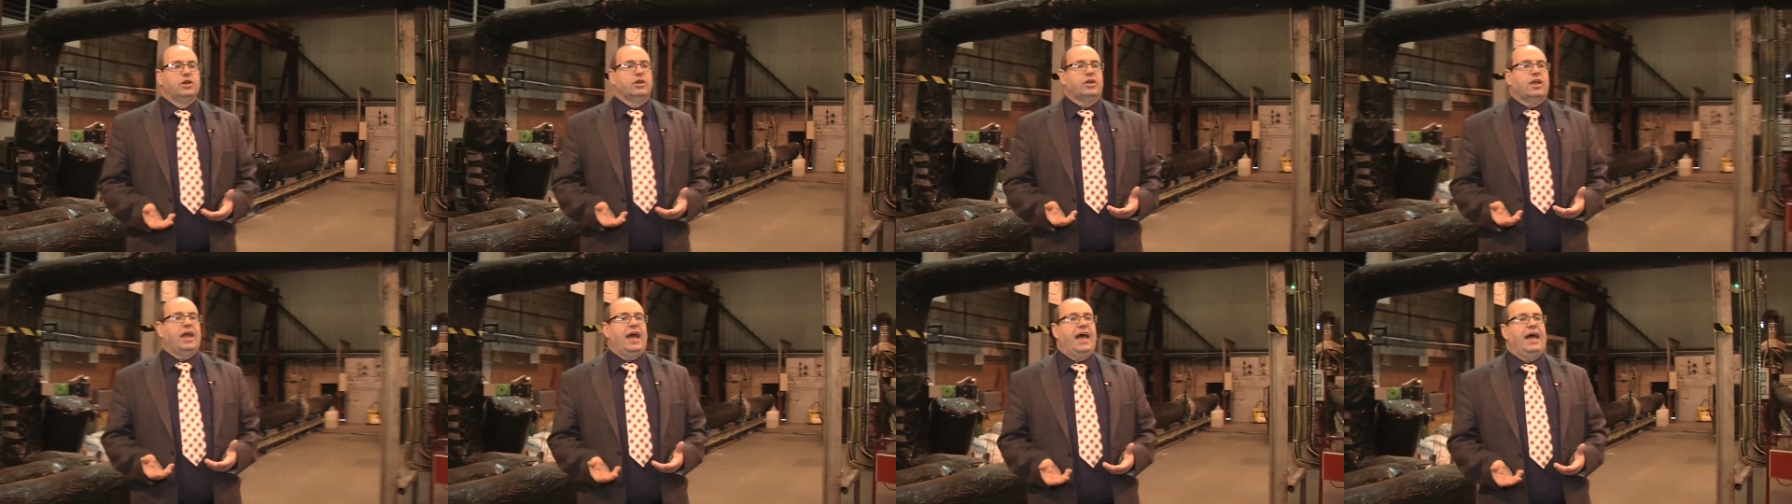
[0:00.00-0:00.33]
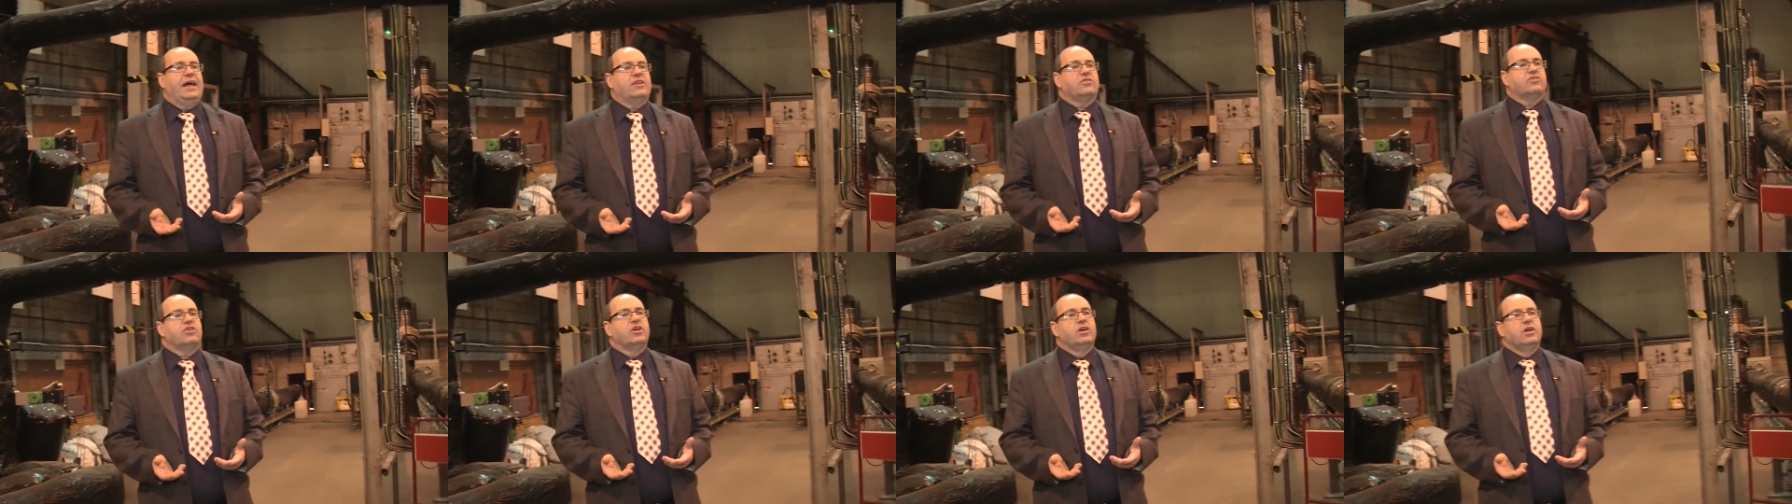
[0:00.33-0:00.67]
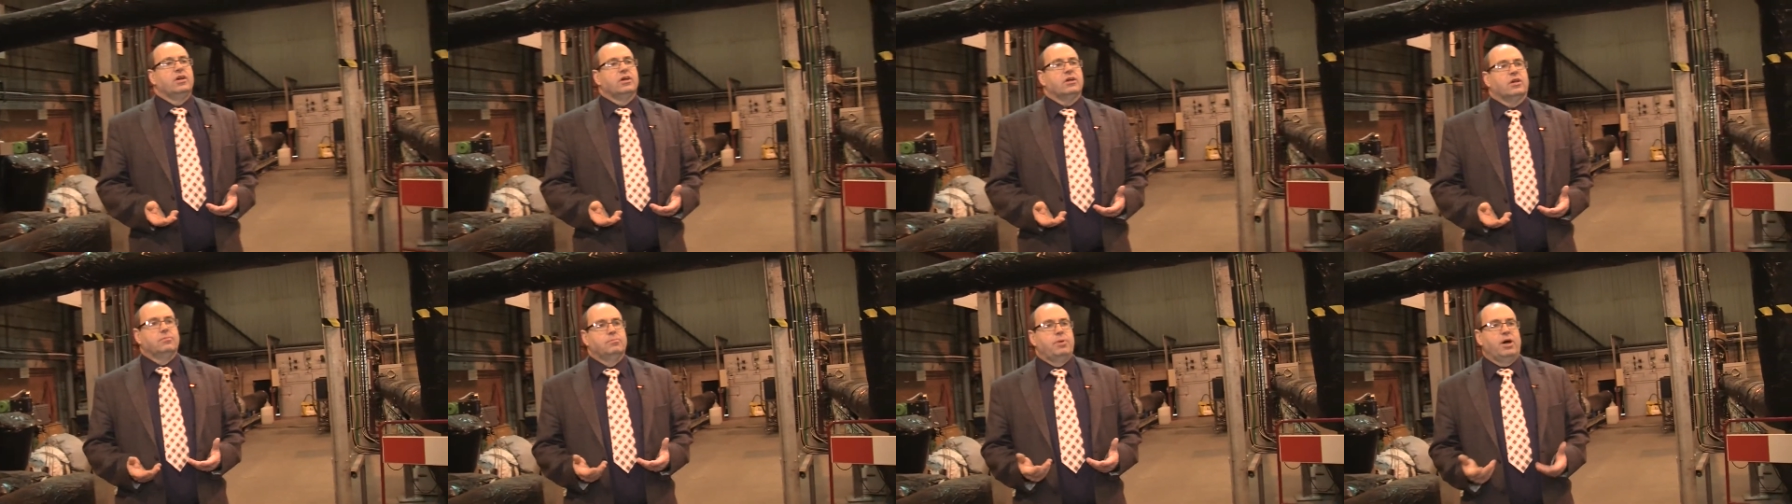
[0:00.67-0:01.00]
look at
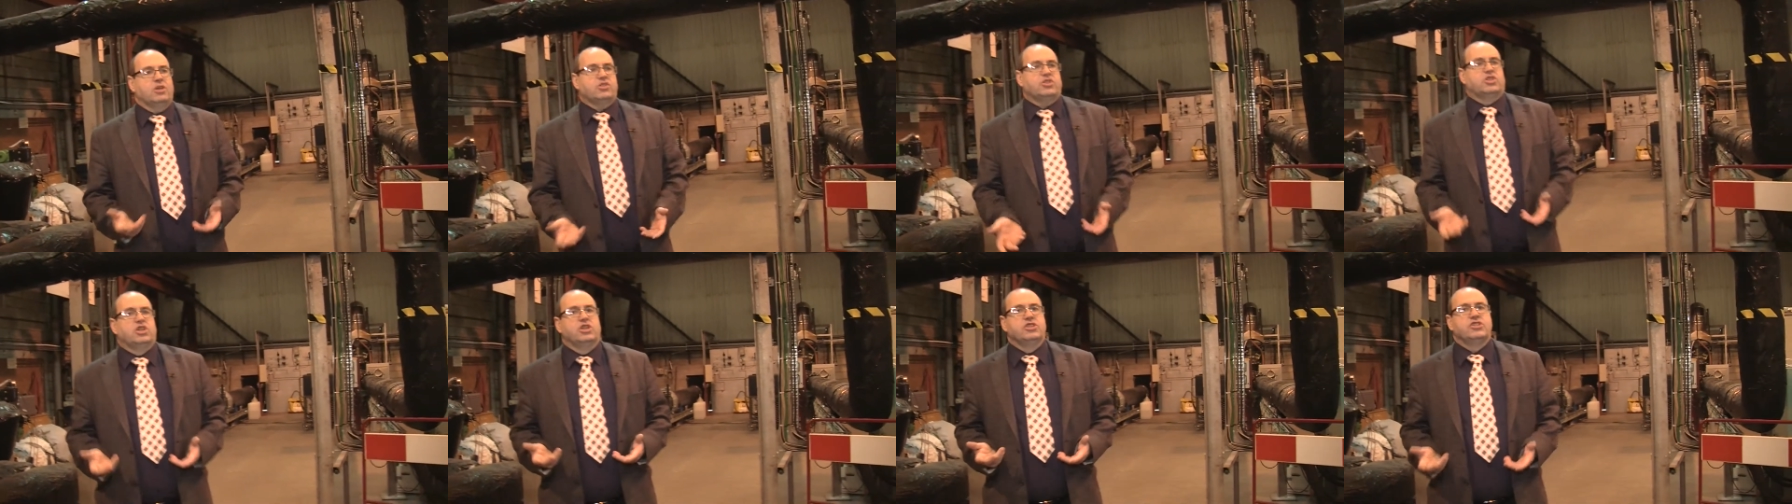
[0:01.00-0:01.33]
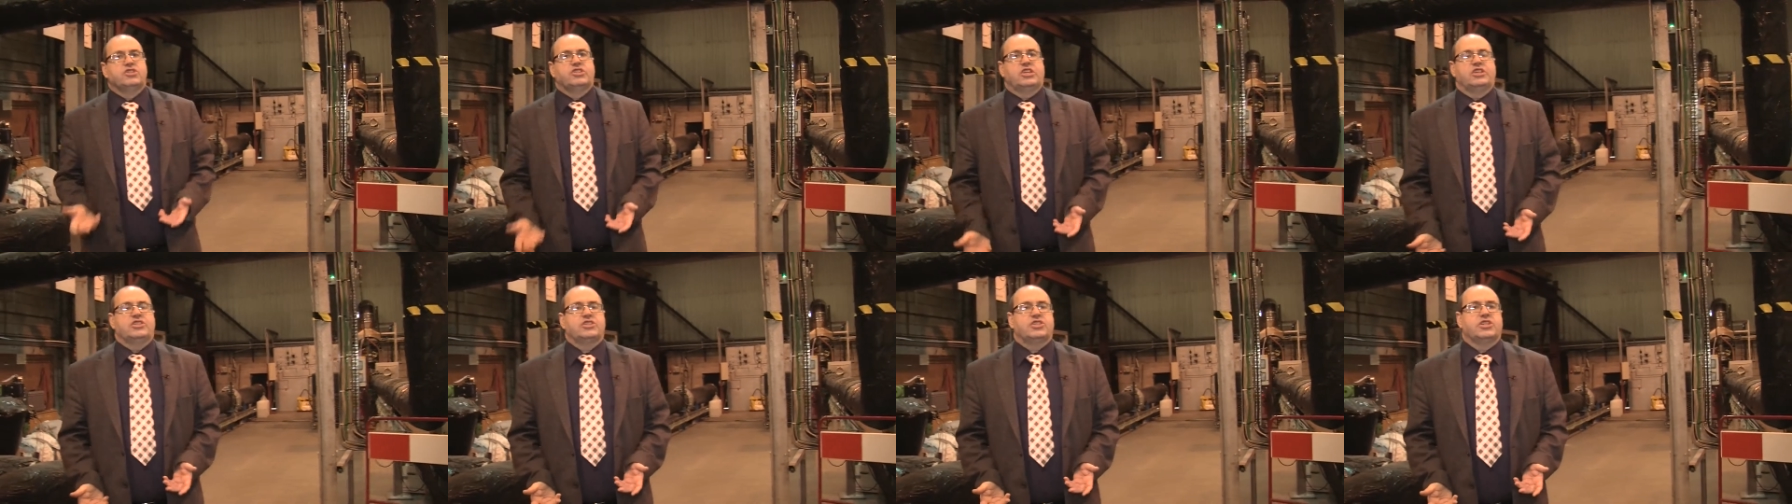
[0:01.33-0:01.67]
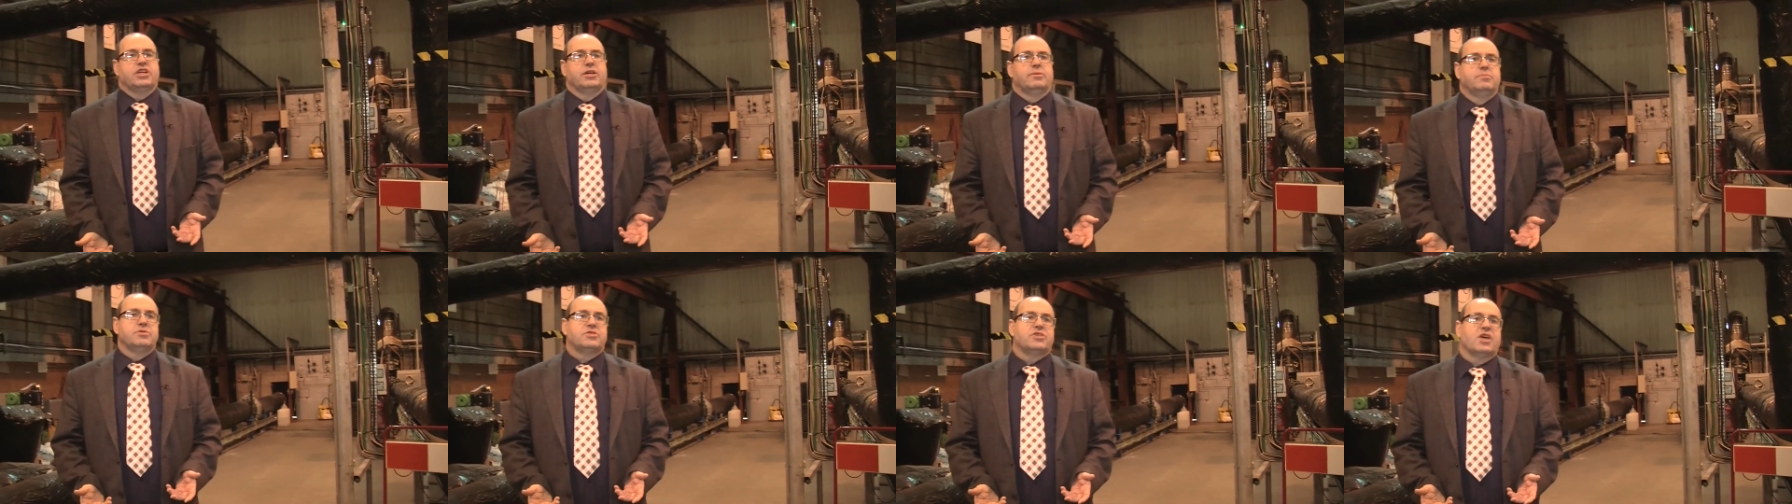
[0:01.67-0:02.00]
combustion
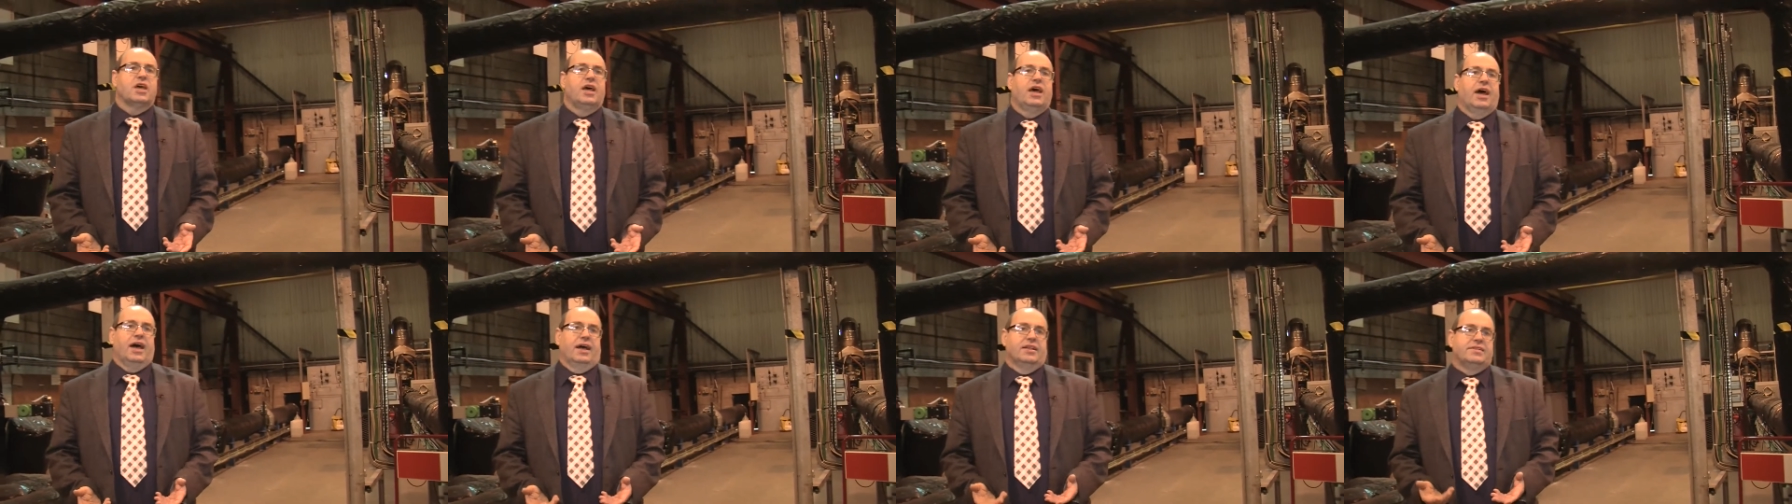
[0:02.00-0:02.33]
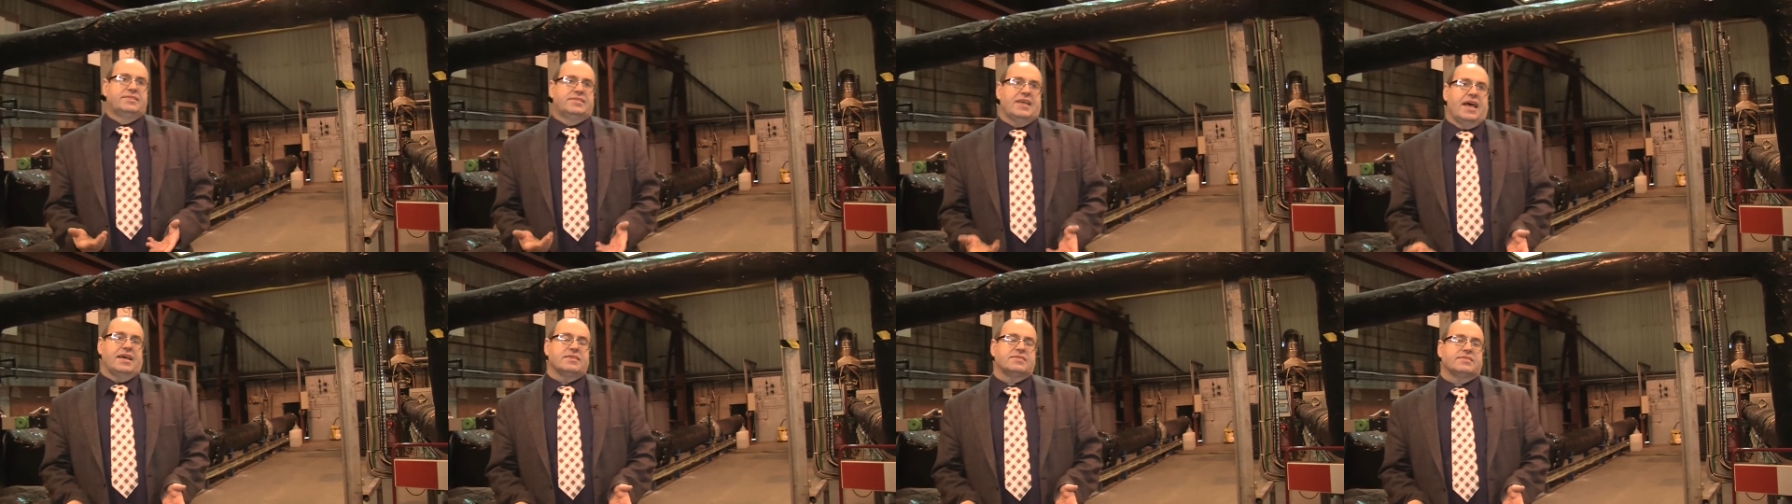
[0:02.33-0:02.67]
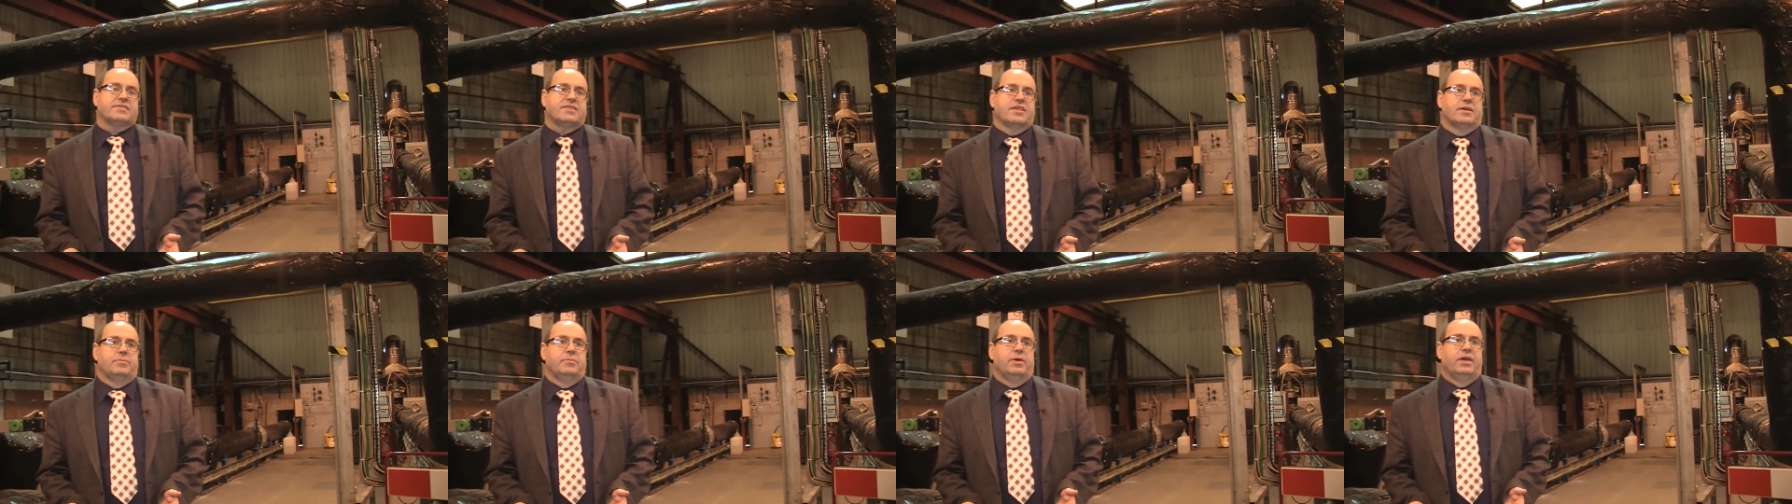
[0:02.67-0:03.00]
systems and
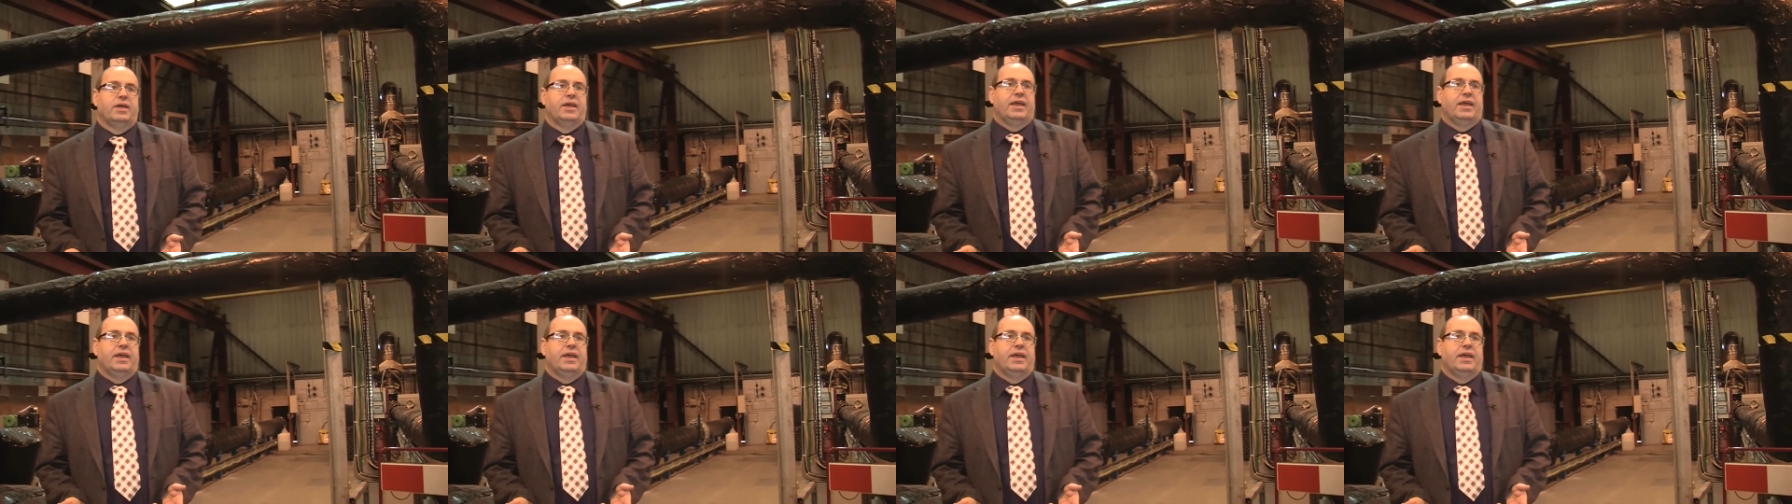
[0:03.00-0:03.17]
test them